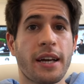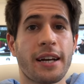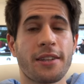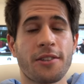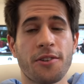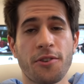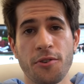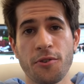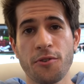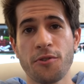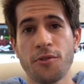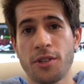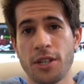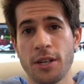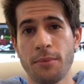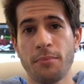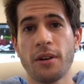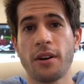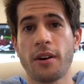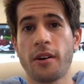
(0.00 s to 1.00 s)
had to do
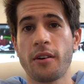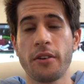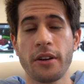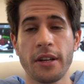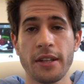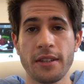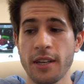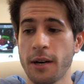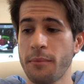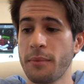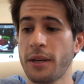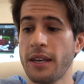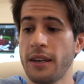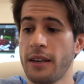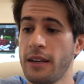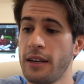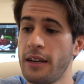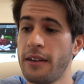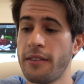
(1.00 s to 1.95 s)
CPR on a dummy,